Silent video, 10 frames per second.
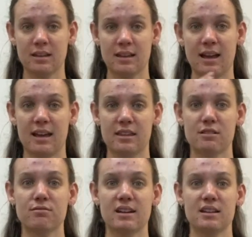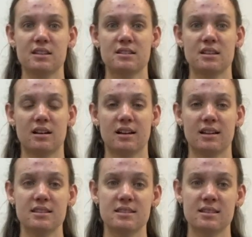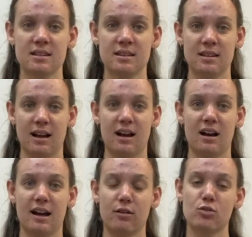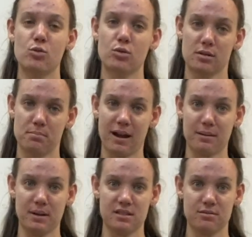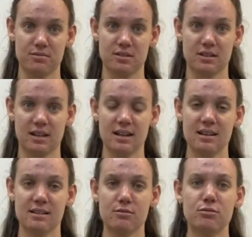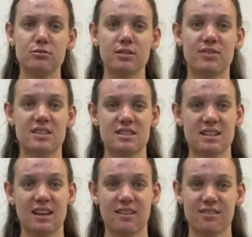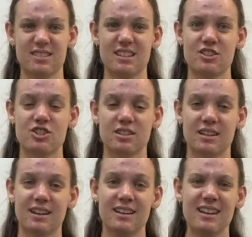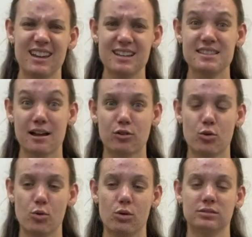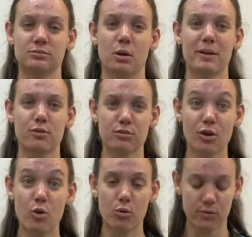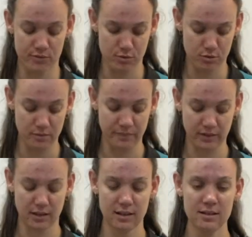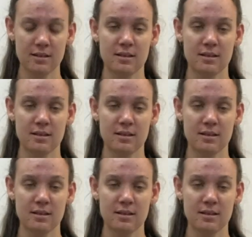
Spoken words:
and then around the sides our core and back muscles, okay? And all of this together essentially is our core, what we call the core four, okay?